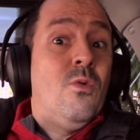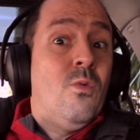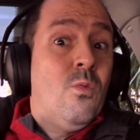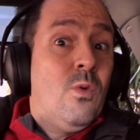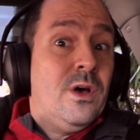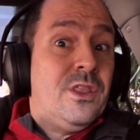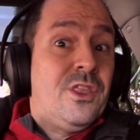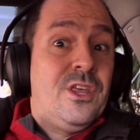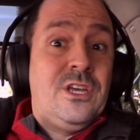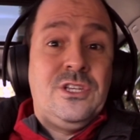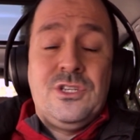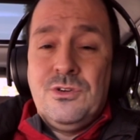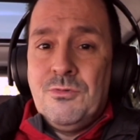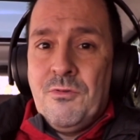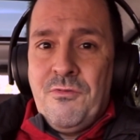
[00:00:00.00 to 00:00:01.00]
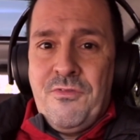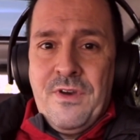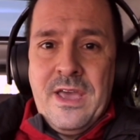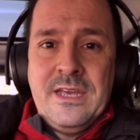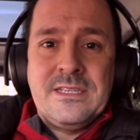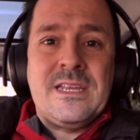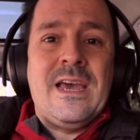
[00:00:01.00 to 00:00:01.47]
what things you will
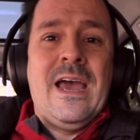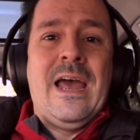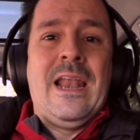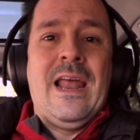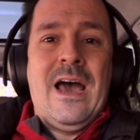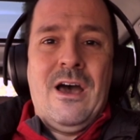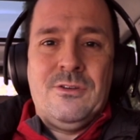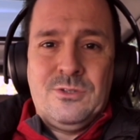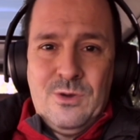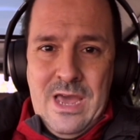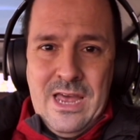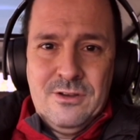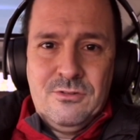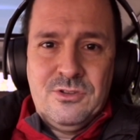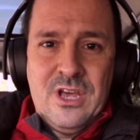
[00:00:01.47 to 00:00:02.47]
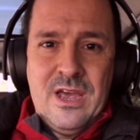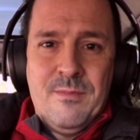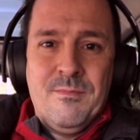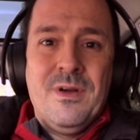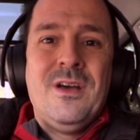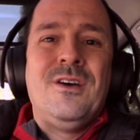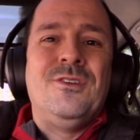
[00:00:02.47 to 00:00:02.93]
face and how to handle
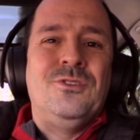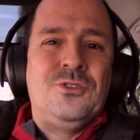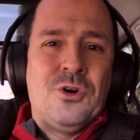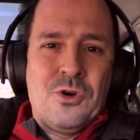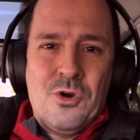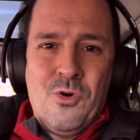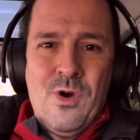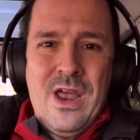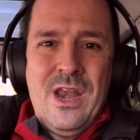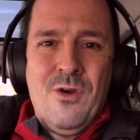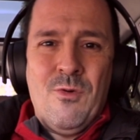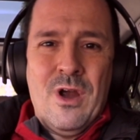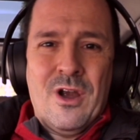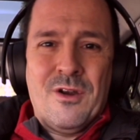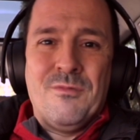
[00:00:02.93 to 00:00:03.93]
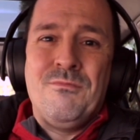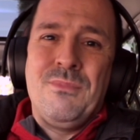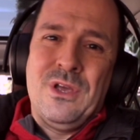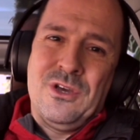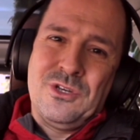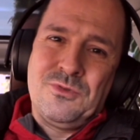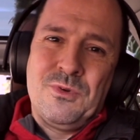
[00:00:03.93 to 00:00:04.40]
them, don't go anywhere
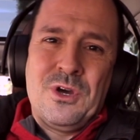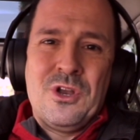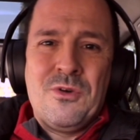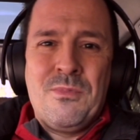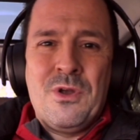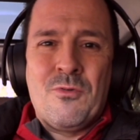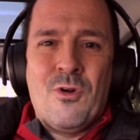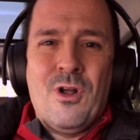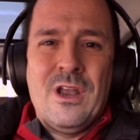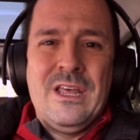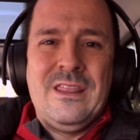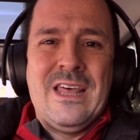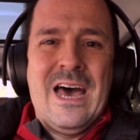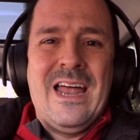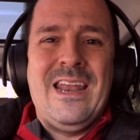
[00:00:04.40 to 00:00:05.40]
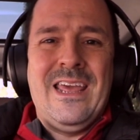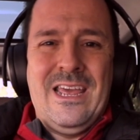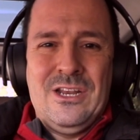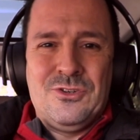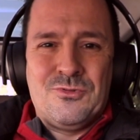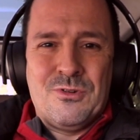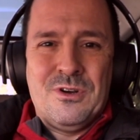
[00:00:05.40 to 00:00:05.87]
because we're going to be rolling that
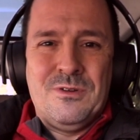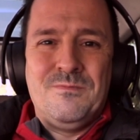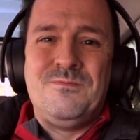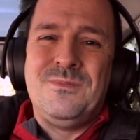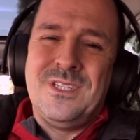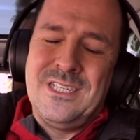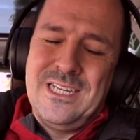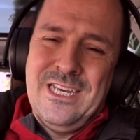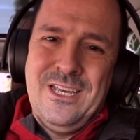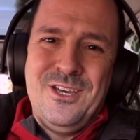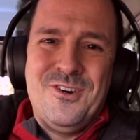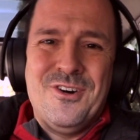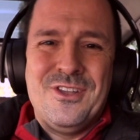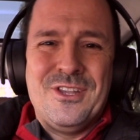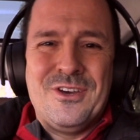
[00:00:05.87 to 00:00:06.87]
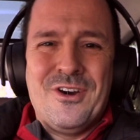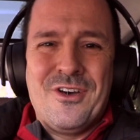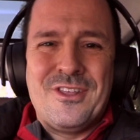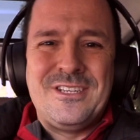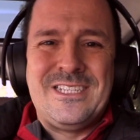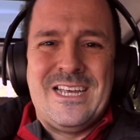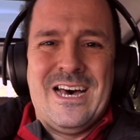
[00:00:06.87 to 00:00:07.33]
intro. See you on the
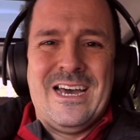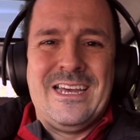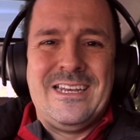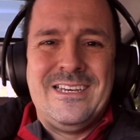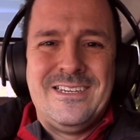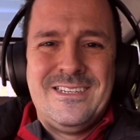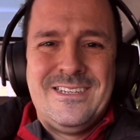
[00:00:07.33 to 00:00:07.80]
other side.